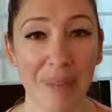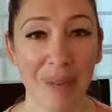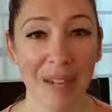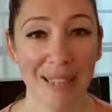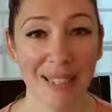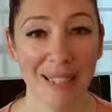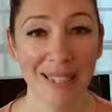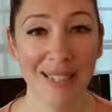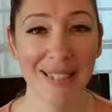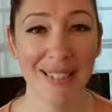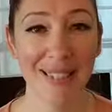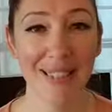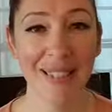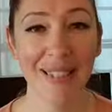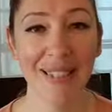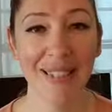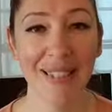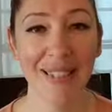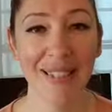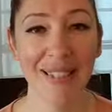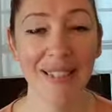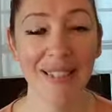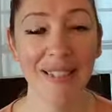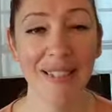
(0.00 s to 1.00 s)
my
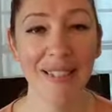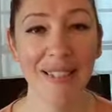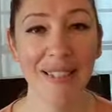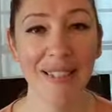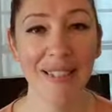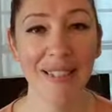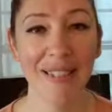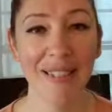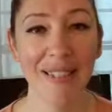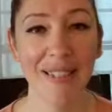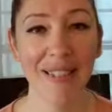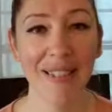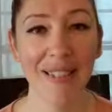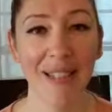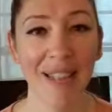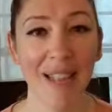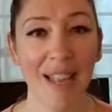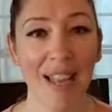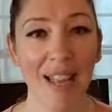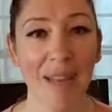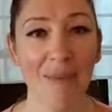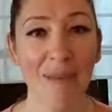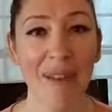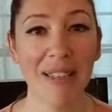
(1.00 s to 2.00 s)
sin,
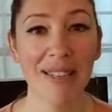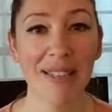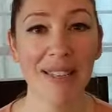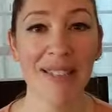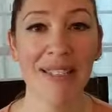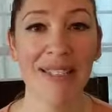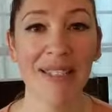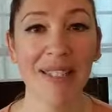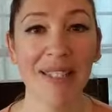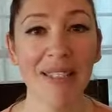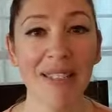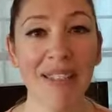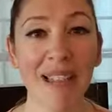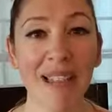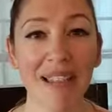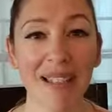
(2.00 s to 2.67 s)
I am still